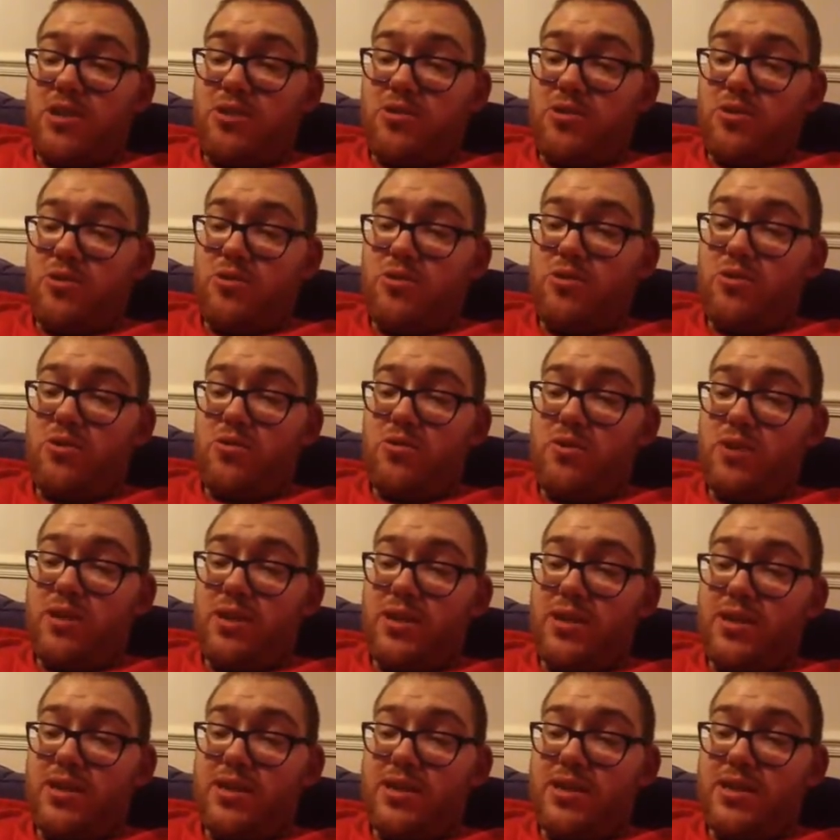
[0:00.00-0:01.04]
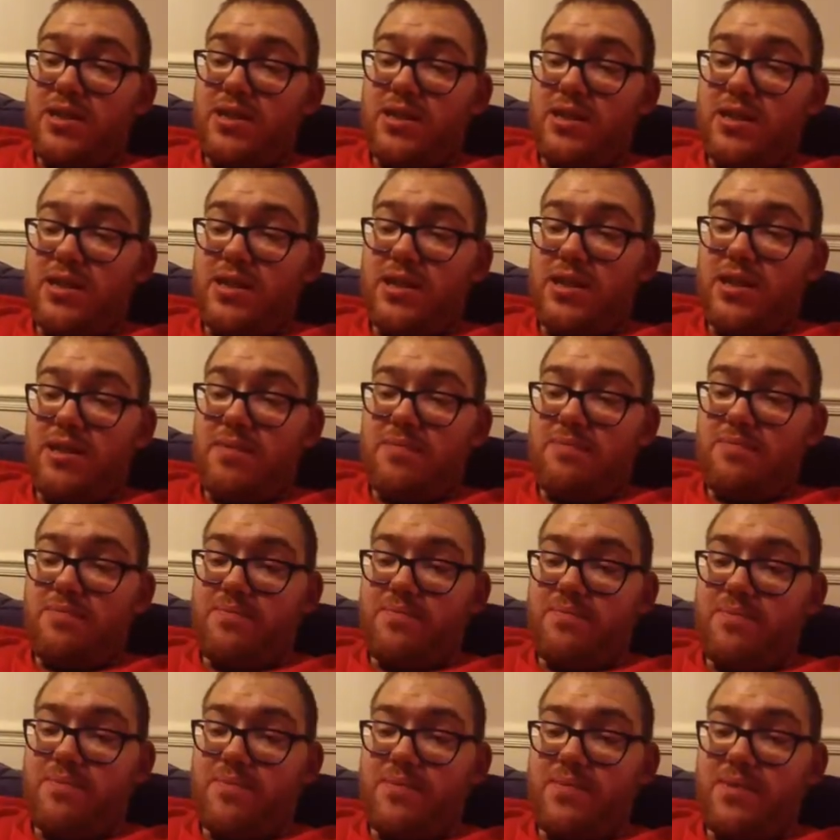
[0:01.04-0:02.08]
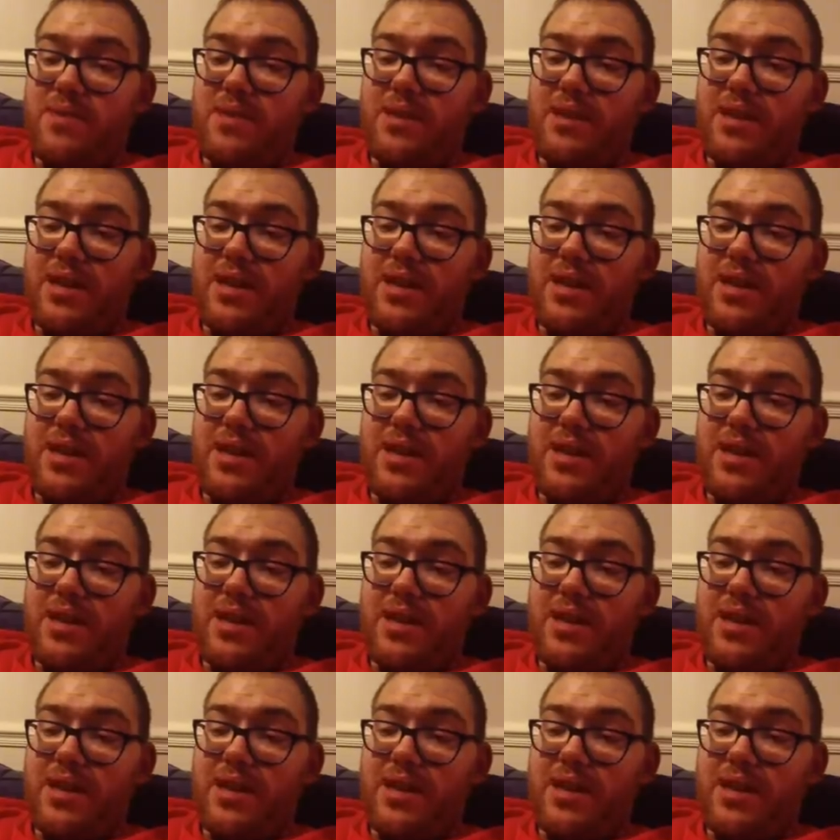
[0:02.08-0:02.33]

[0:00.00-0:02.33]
Two good workers. You